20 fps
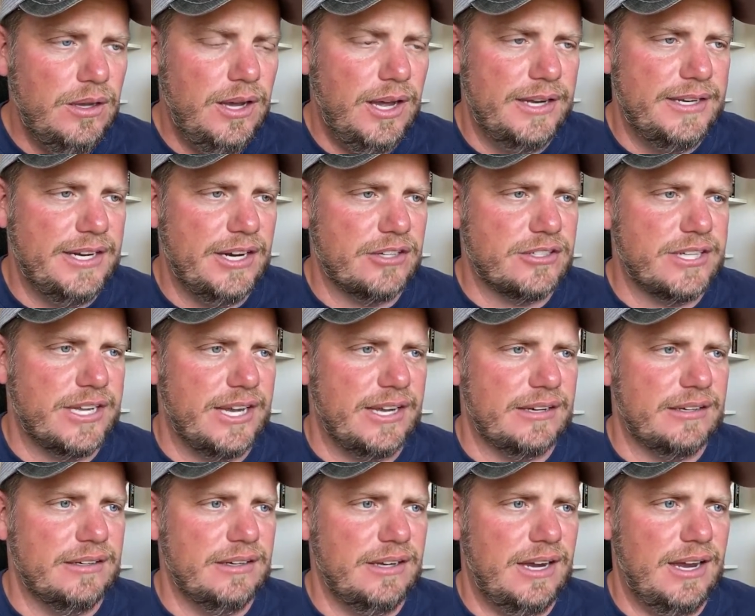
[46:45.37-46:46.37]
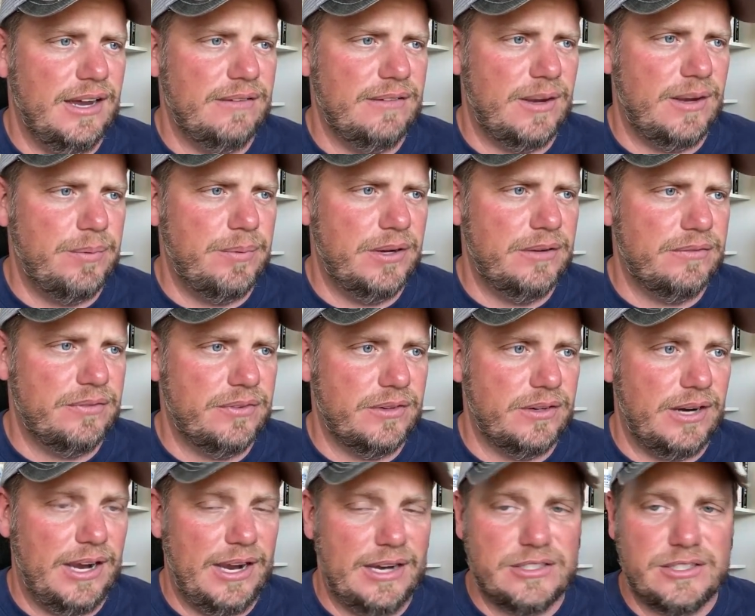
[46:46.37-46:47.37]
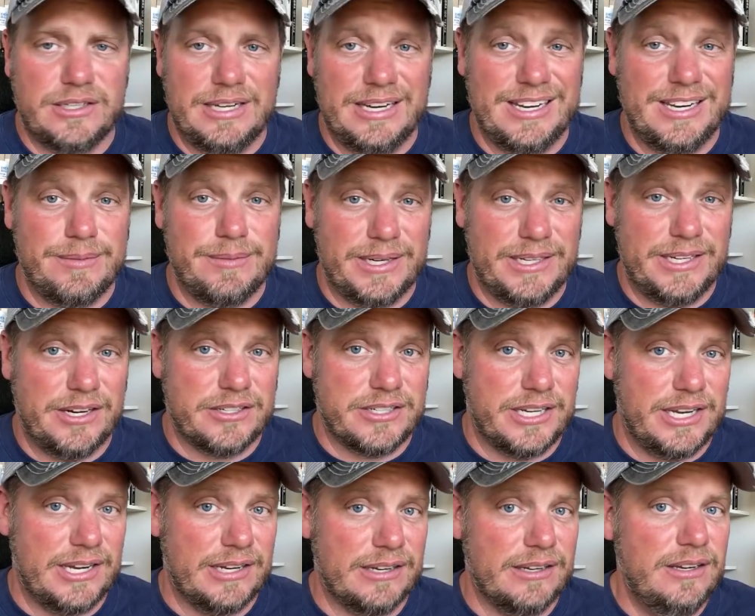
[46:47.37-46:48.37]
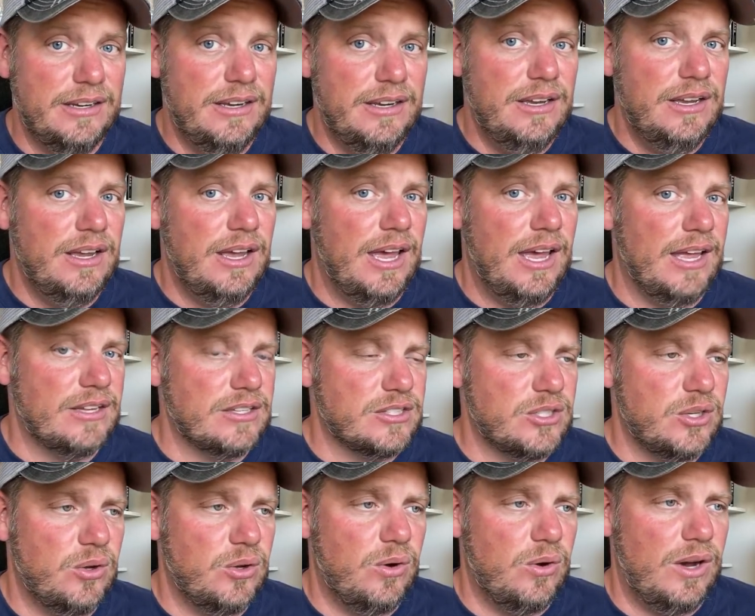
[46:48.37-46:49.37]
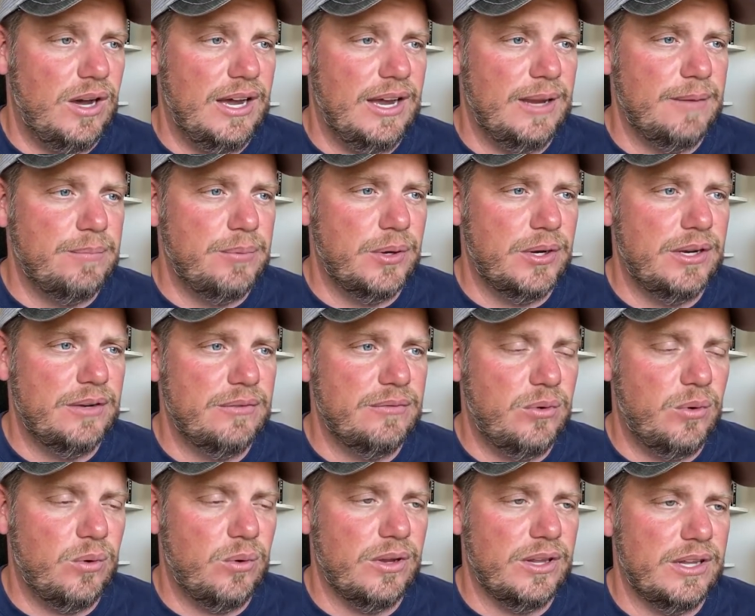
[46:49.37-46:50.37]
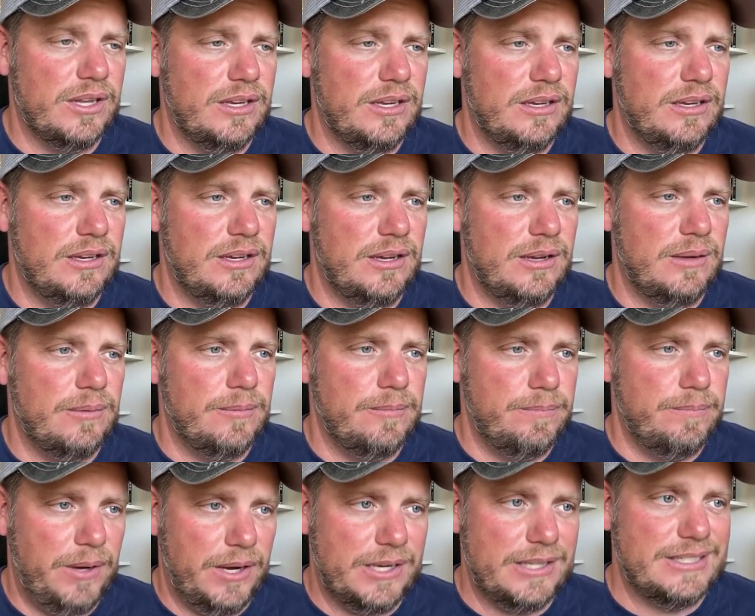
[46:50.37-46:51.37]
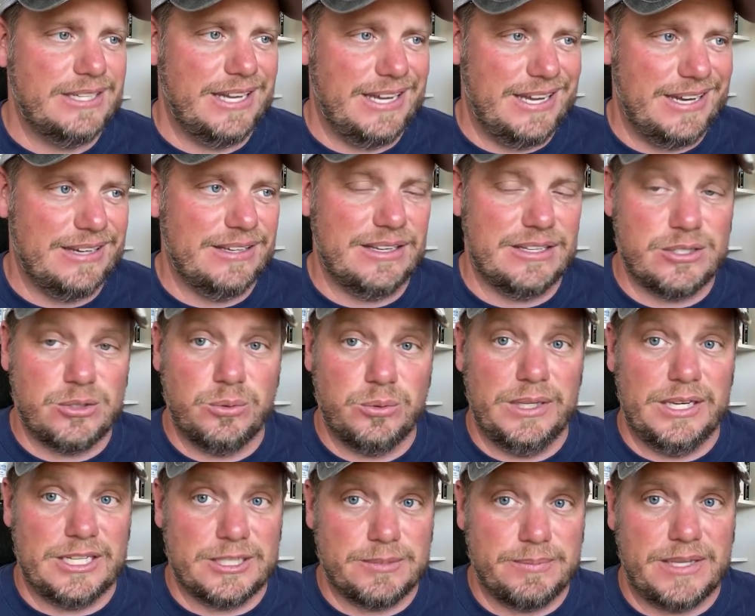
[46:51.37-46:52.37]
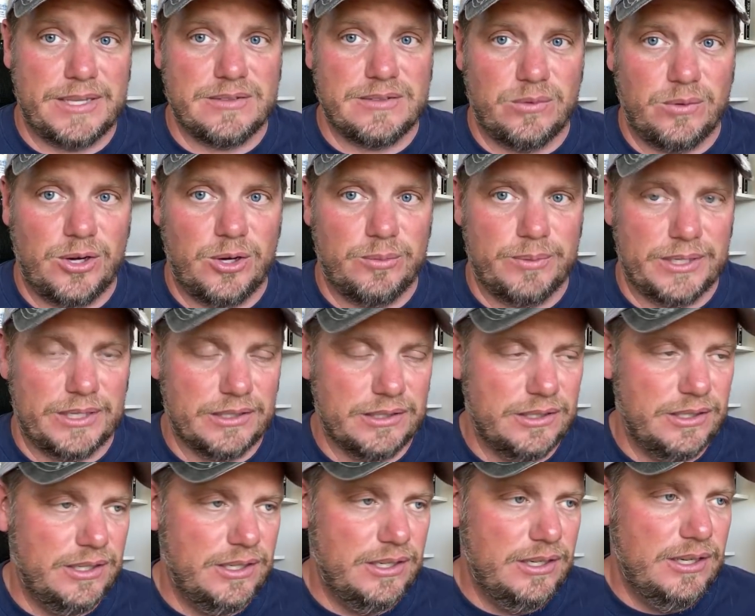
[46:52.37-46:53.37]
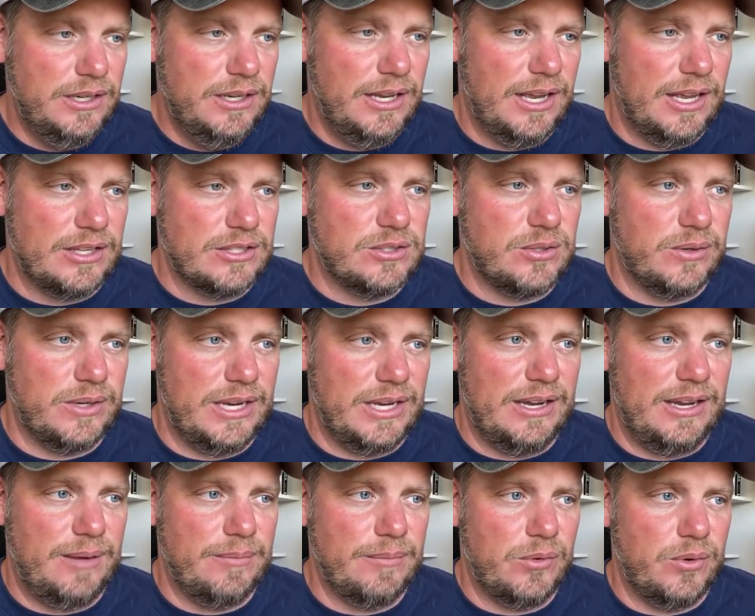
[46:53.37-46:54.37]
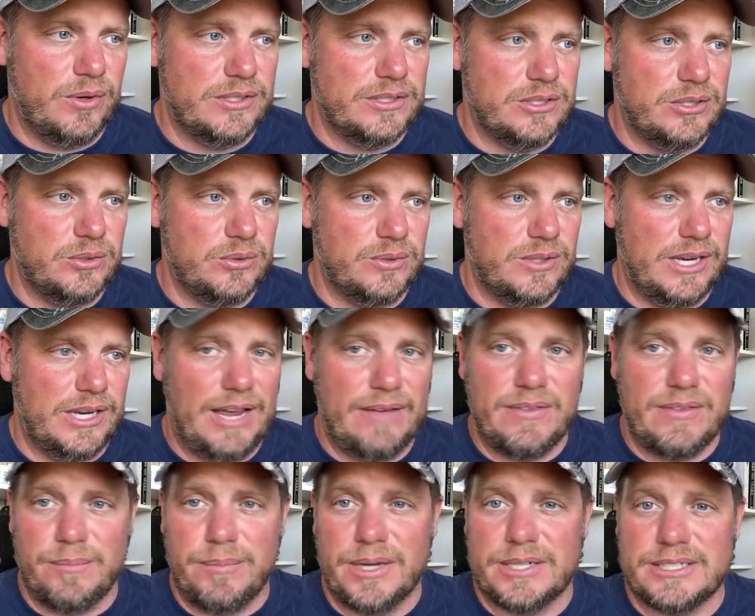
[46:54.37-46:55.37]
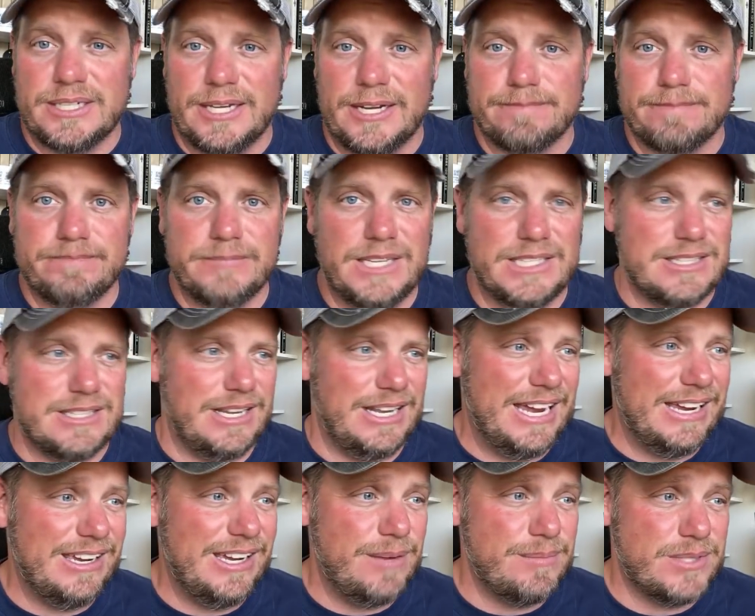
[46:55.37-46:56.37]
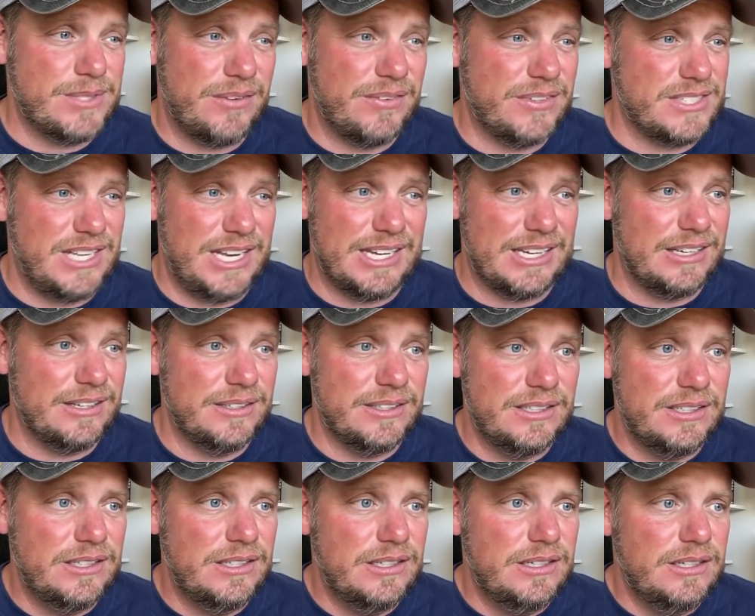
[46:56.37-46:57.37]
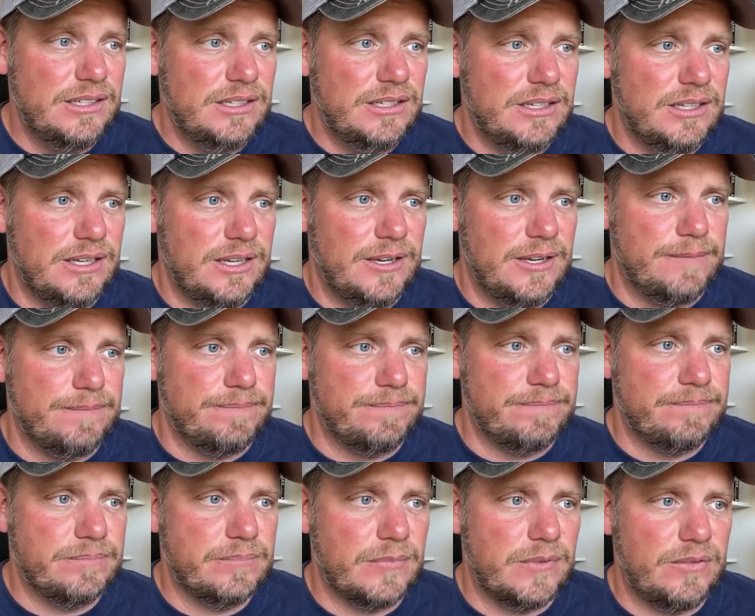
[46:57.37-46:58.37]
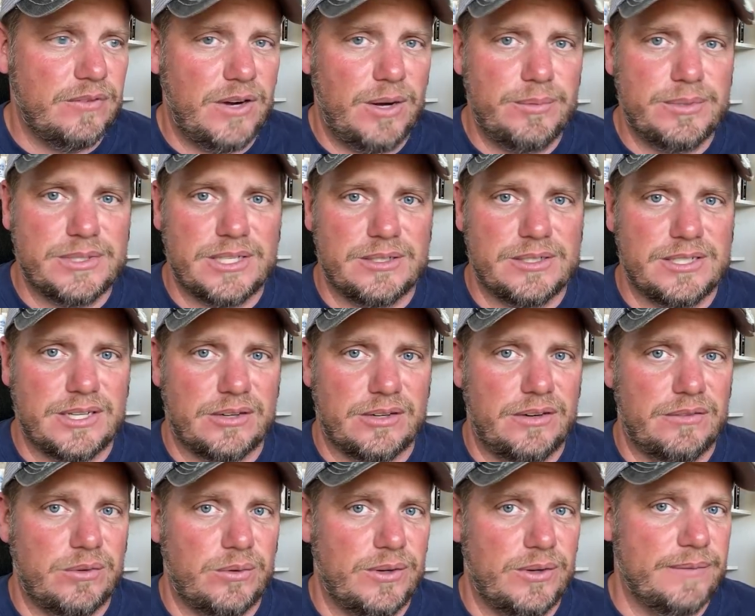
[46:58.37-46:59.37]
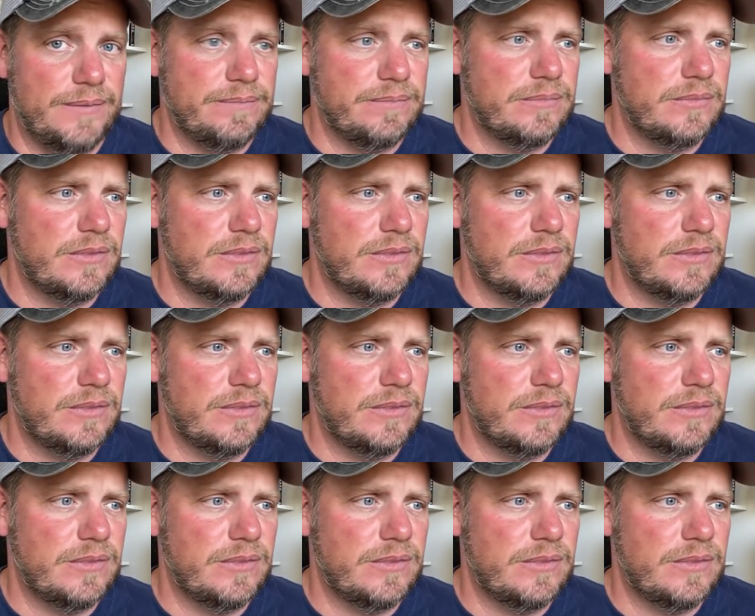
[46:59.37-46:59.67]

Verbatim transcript: a deer tag. I have I put in for I actually didn't get my deer tag, and so I put in for the uh, buck tag. That's really expensive in Wyoming. And so, yeah, I'm going to uh, have that buck tag. Is it laggy? I'm sorry if it's laggy. Um, the farmer's going to stick around for a while.